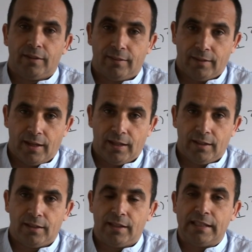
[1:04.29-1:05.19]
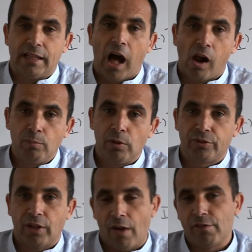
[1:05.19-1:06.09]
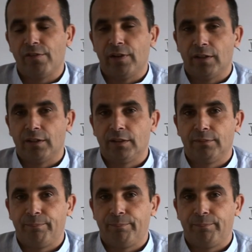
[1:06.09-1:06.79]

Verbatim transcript: a saying in almost everything.